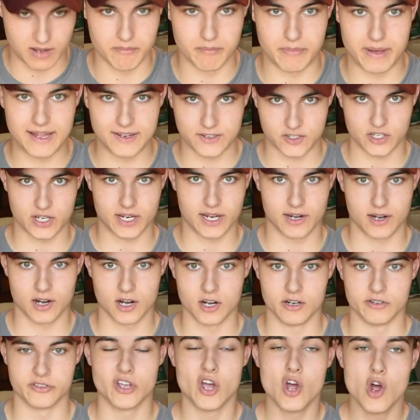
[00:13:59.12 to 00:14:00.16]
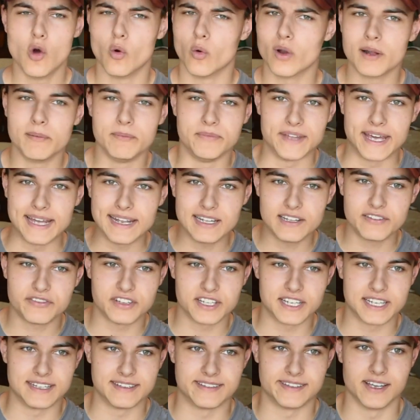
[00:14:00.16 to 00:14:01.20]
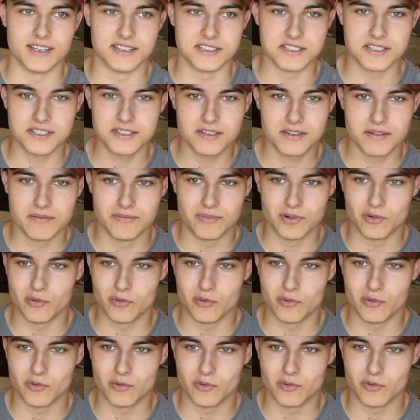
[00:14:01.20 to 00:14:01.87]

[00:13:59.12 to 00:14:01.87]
I'm benching, it hurts. When I'm deadlifting, it doesn't,